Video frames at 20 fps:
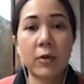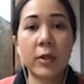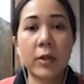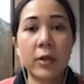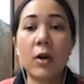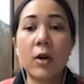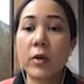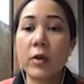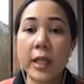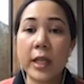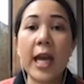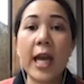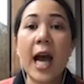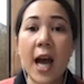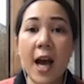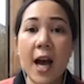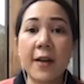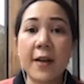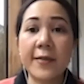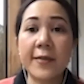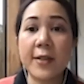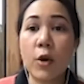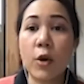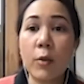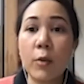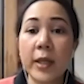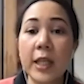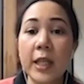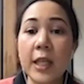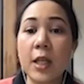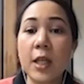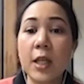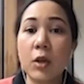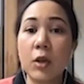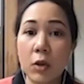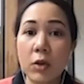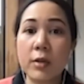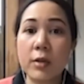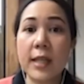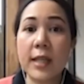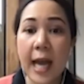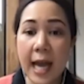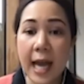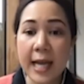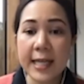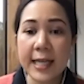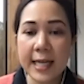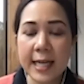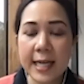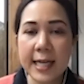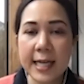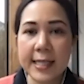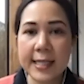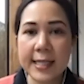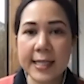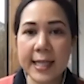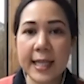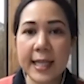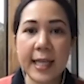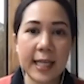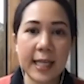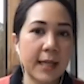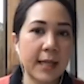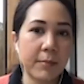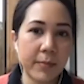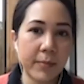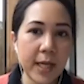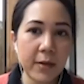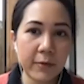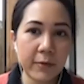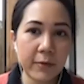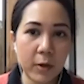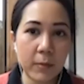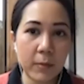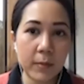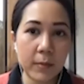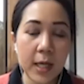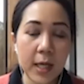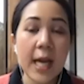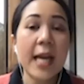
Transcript: they already have so many good candidates that they can pick from.